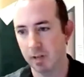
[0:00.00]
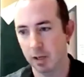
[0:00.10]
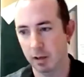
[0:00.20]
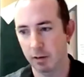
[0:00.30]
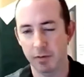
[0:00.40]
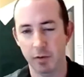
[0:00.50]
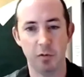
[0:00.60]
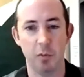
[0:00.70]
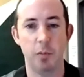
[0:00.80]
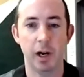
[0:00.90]
a few
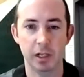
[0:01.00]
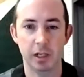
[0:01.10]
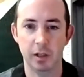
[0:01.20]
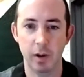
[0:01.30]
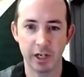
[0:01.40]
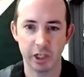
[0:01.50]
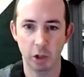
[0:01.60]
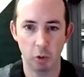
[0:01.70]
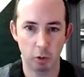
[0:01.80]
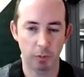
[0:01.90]
different buckets, and we
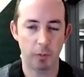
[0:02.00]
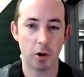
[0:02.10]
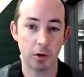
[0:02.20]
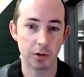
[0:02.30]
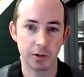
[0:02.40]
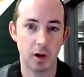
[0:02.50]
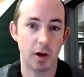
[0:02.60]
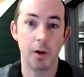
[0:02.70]
actually work with partners on